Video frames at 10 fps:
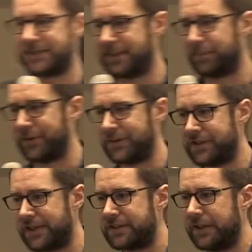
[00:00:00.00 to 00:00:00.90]
as Deb was
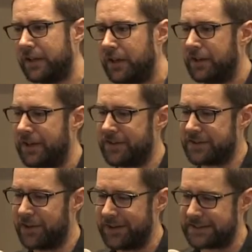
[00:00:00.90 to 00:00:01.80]
suggesting, and this
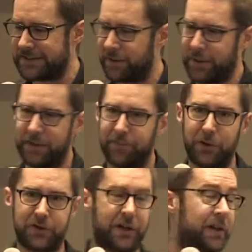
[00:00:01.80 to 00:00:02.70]
is not necessarily a
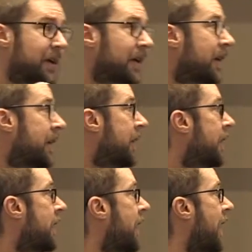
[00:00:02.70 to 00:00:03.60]
future.
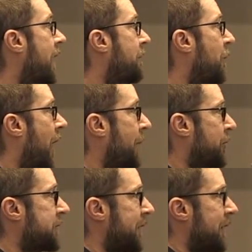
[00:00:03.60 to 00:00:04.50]
I'm
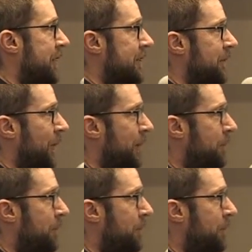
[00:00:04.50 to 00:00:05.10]
also going to use a very